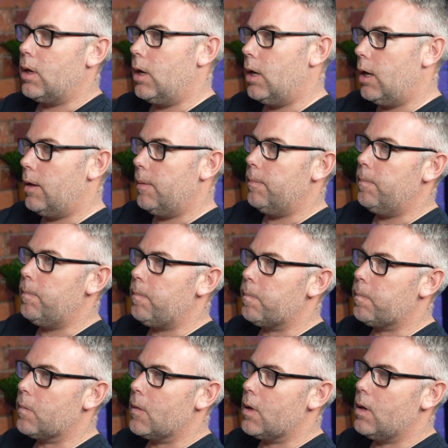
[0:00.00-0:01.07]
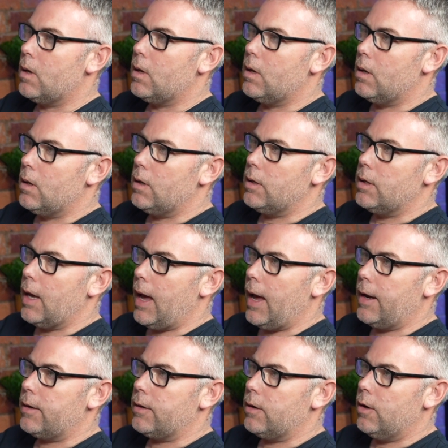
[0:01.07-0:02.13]
You
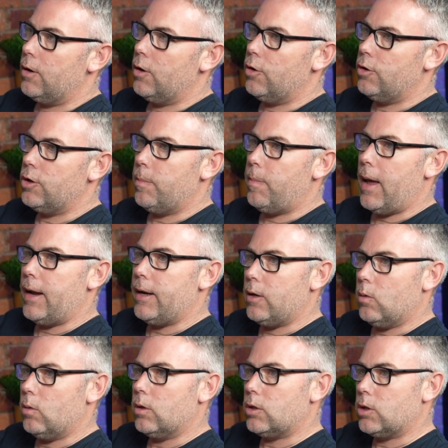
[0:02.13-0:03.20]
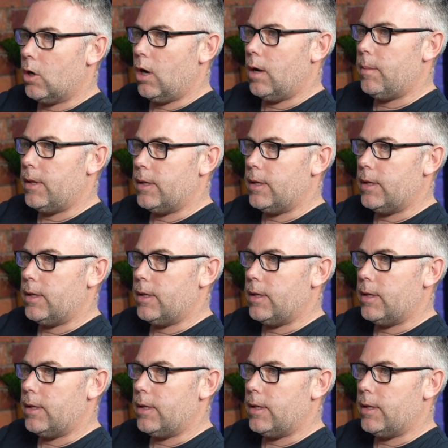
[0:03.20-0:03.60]
had an underbelly all the time,